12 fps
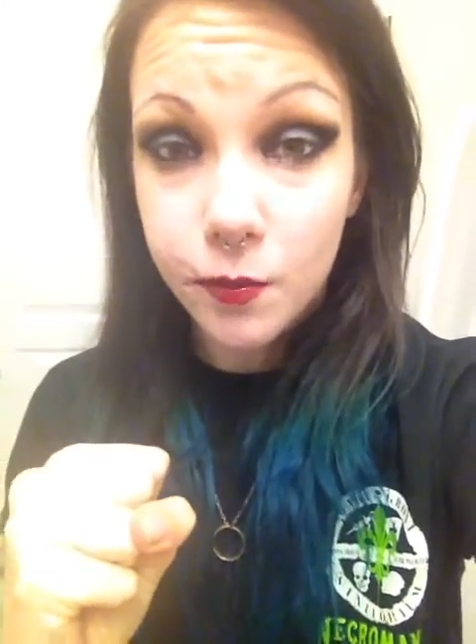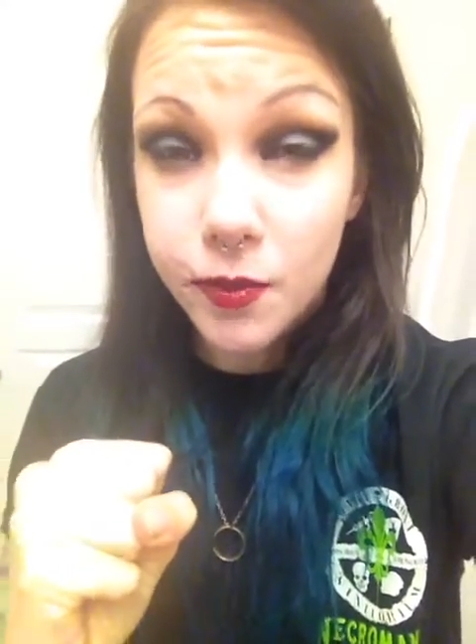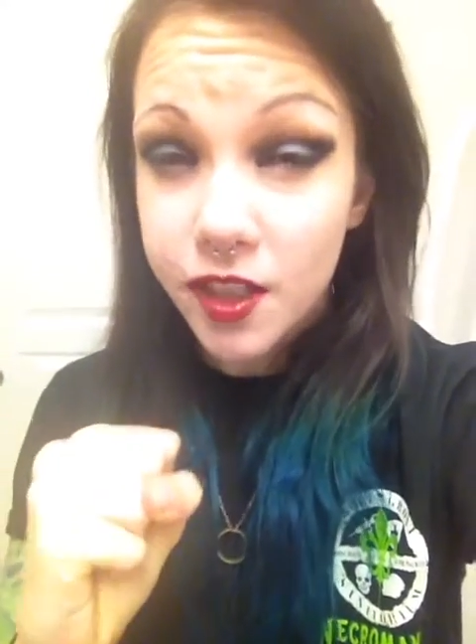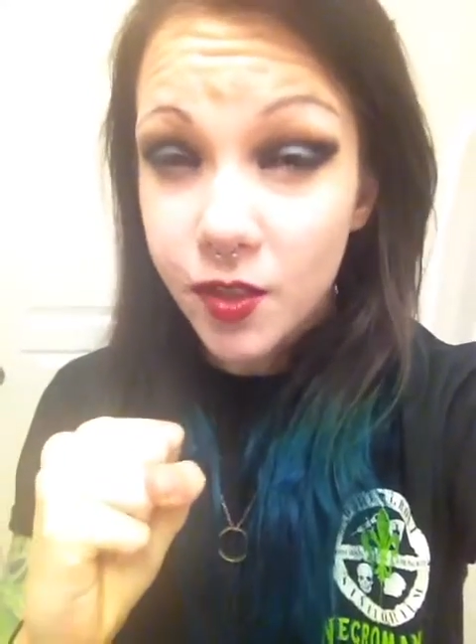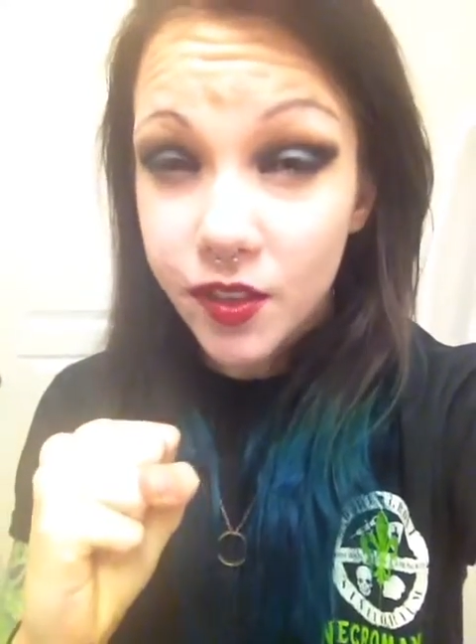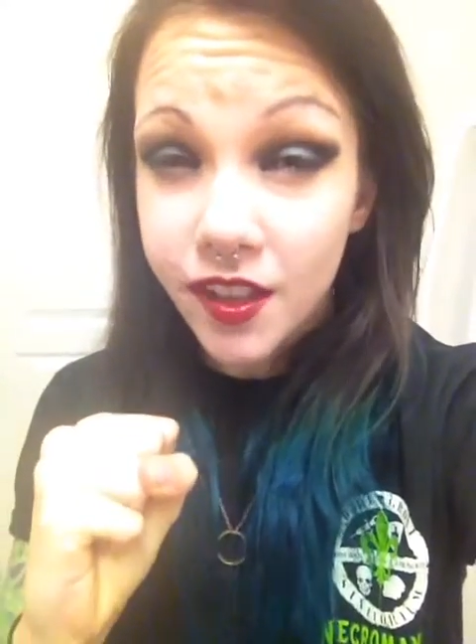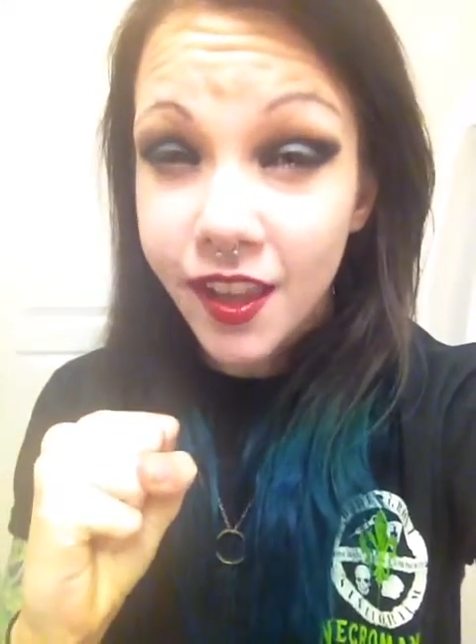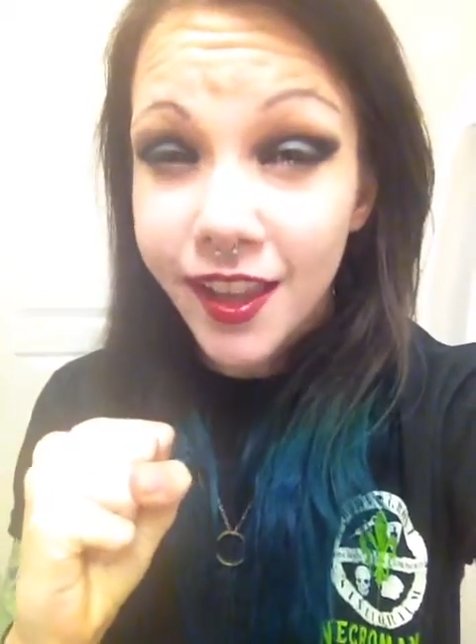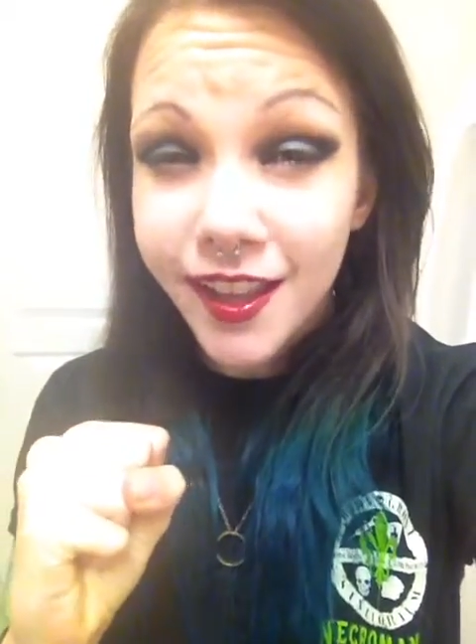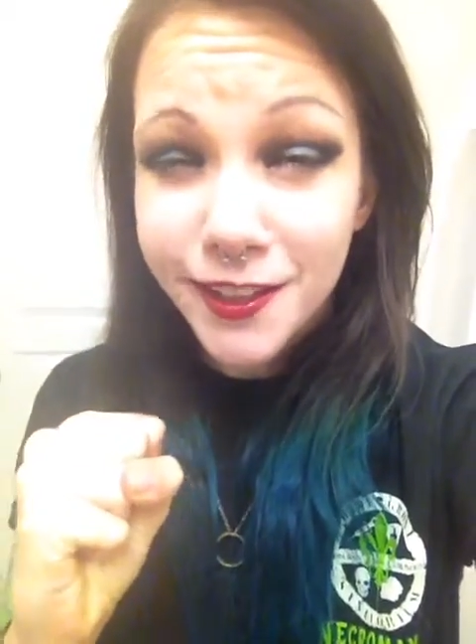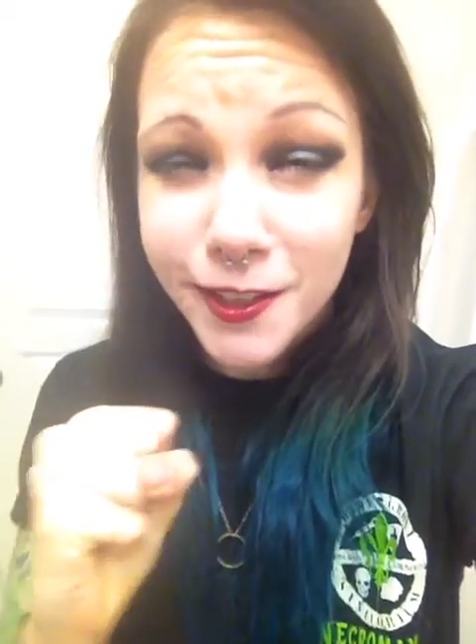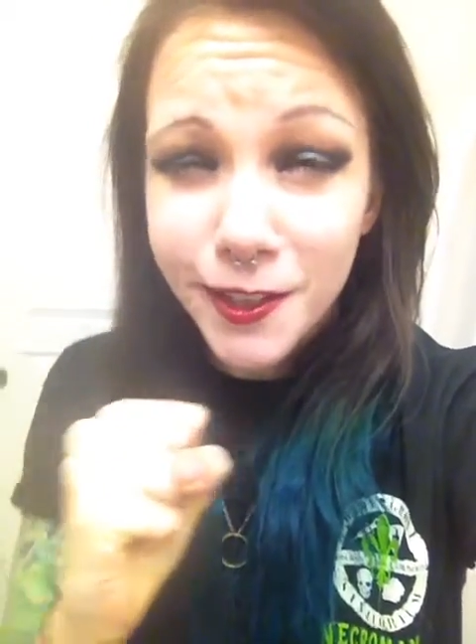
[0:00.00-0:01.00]
But if I
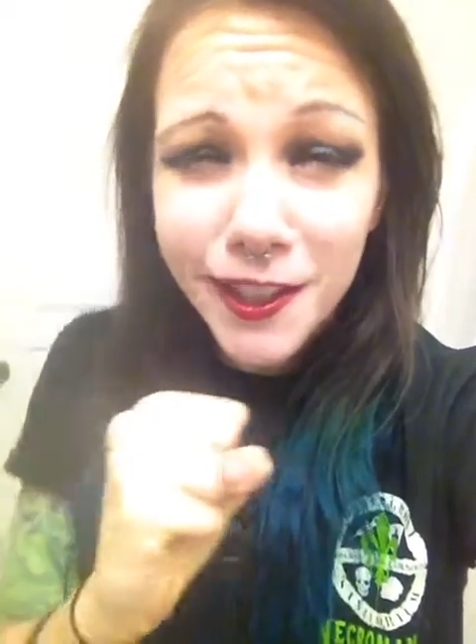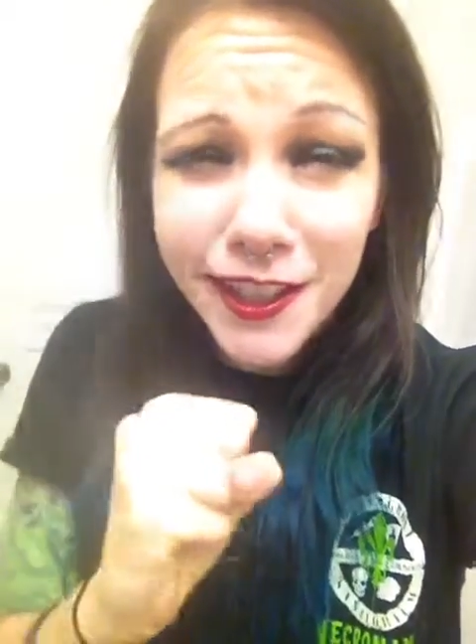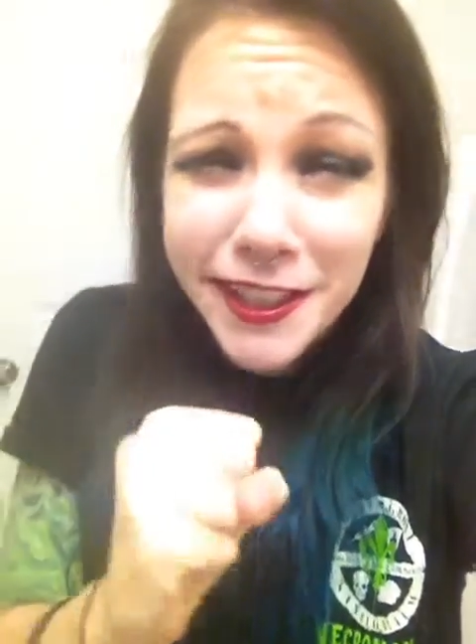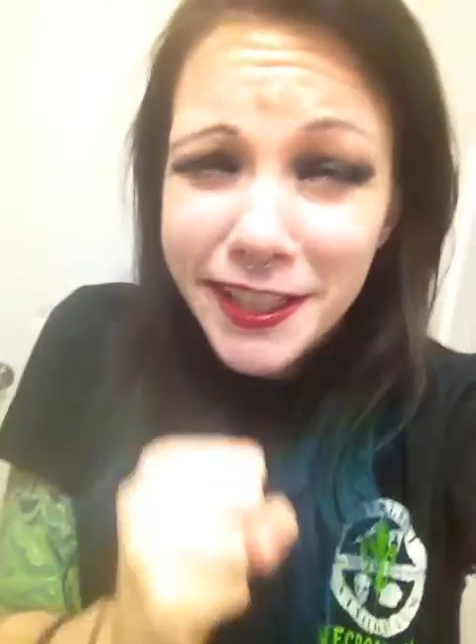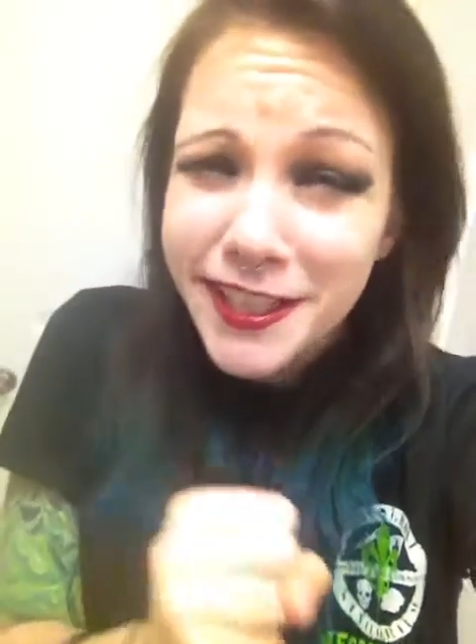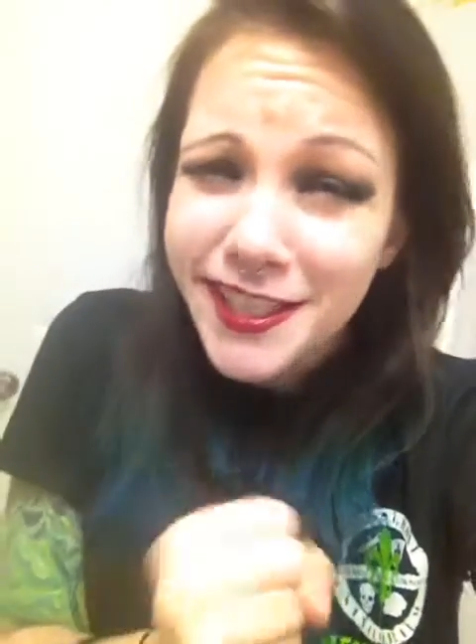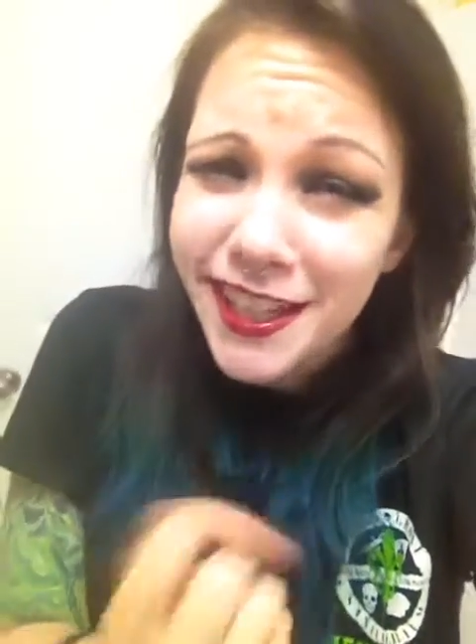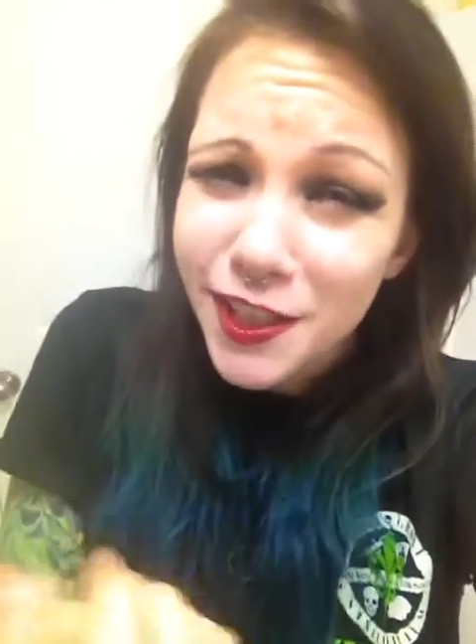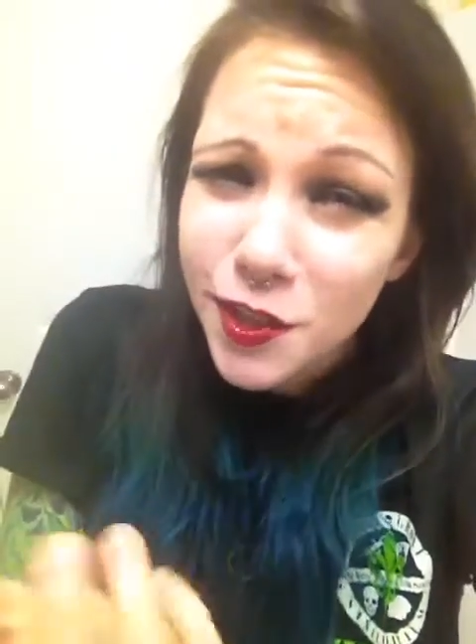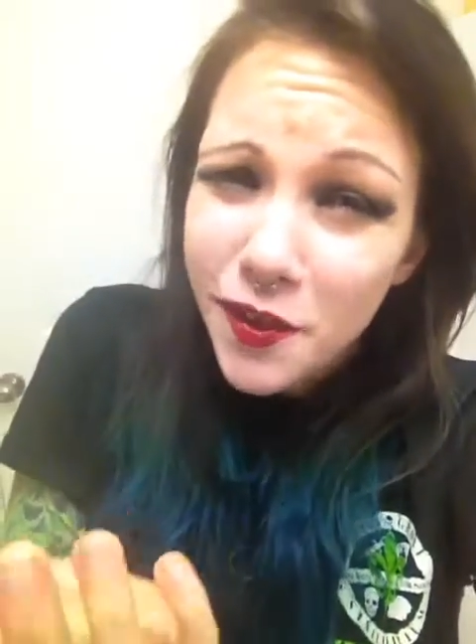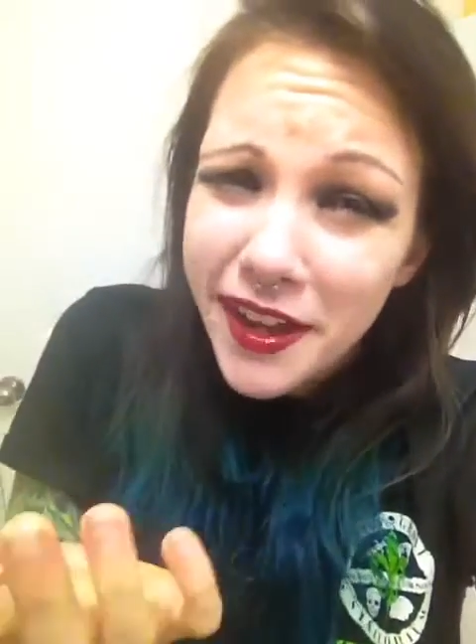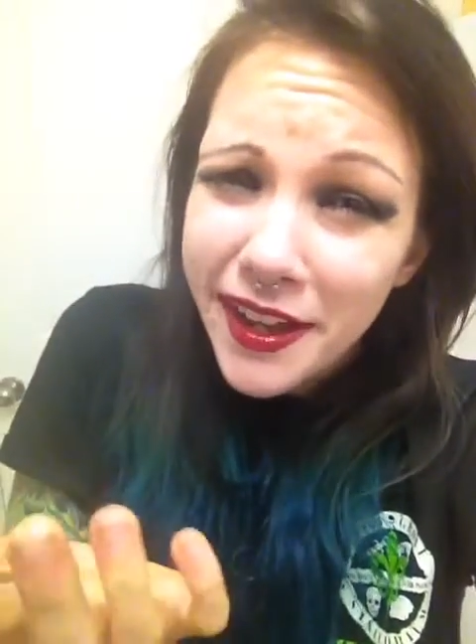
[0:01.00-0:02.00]
can't, uh, least I
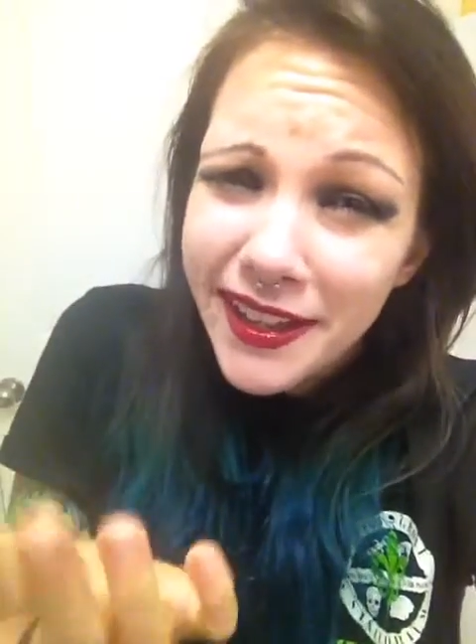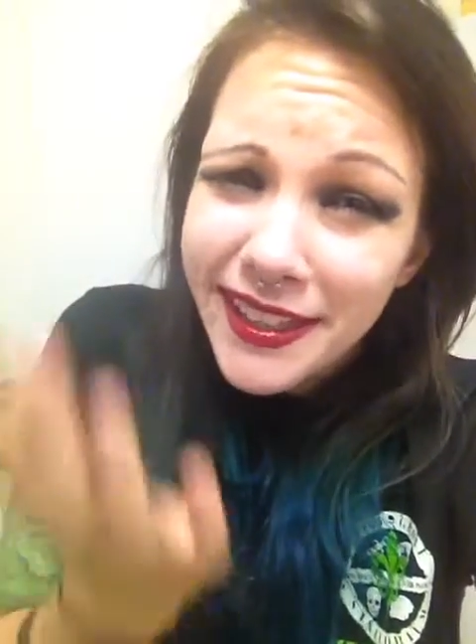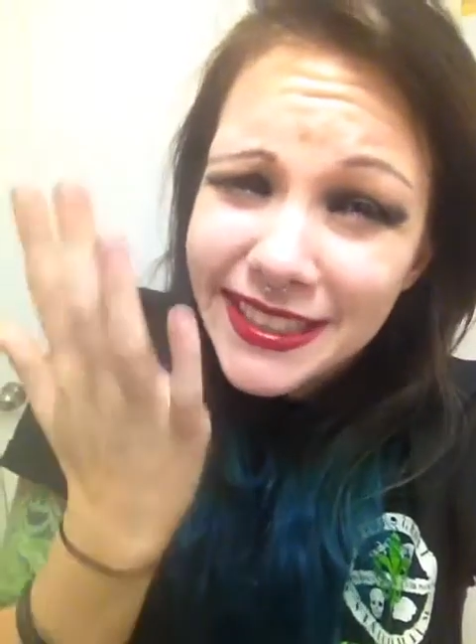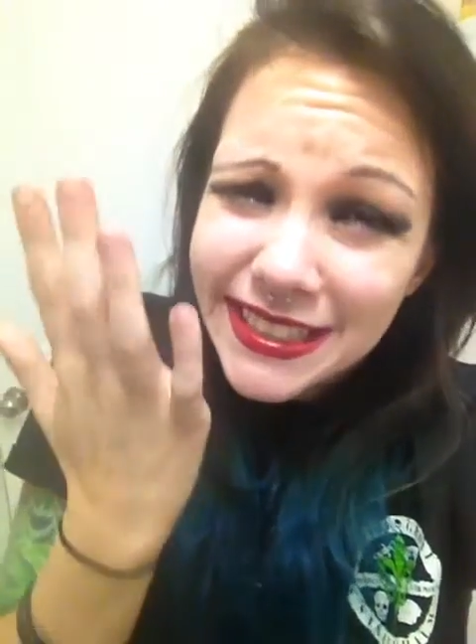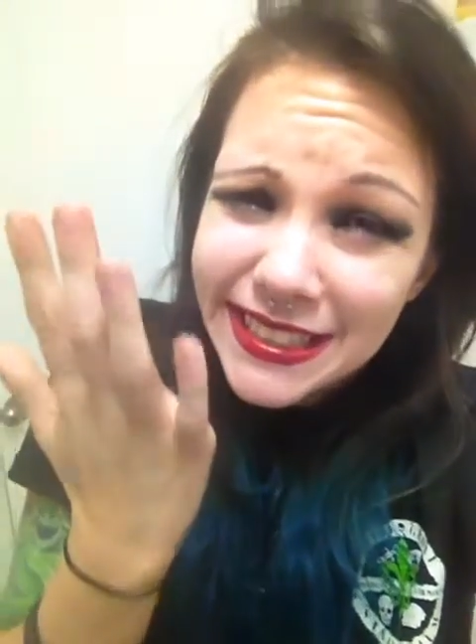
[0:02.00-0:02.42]
tried.